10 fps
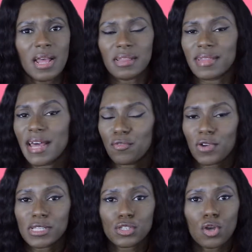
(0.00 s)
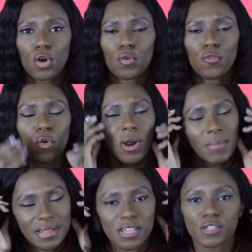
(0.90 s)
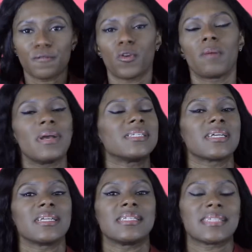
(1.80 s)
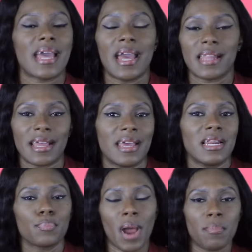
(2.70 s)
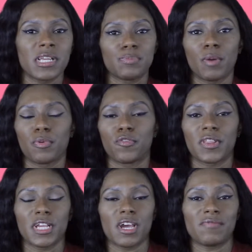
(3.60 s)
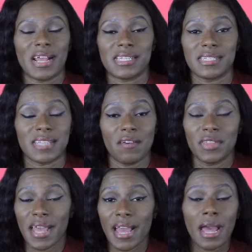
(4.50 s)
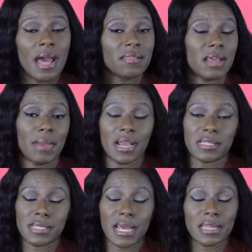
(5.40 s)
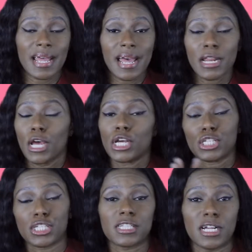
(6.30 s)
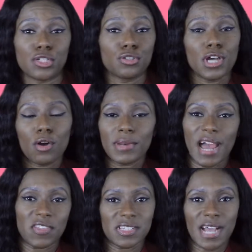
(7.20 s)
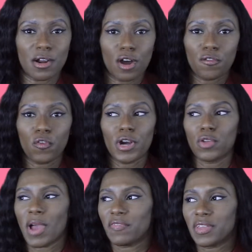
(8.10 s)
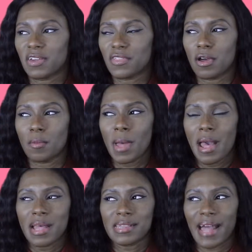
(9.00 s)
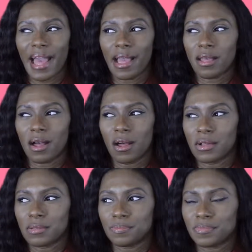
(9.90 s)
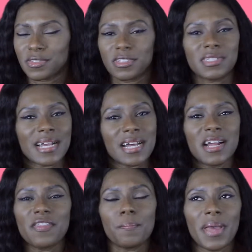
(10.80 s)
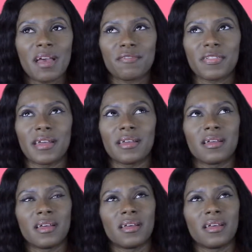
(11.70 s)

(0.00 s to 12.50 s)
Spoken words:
lead rental form. Like there's a form basically saying like any properties built before the year 1978, they might contain lead, just to let you know. They have to sign off on it. You have to give them like there's like another pamphlet.